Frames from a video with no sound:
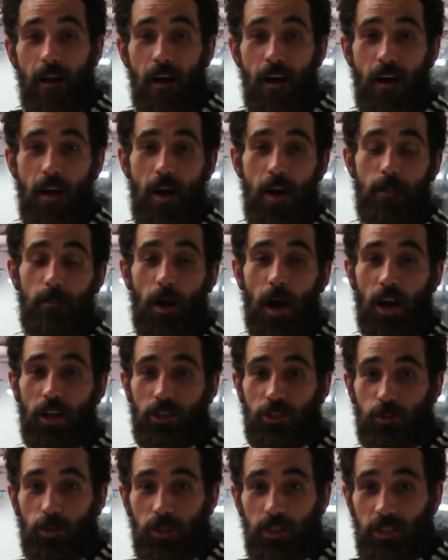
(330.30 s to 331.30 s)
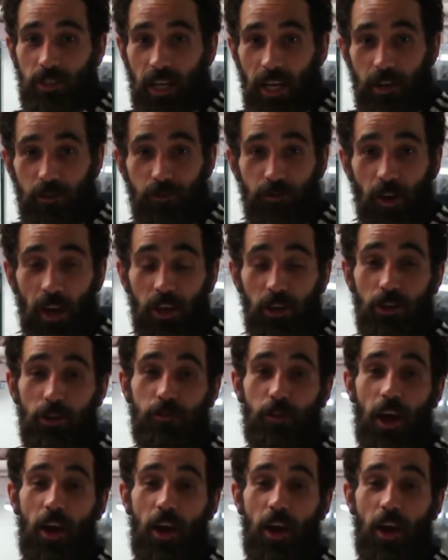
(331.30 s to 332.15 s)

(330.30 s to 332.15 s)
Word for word: Um, I just want to say thank you for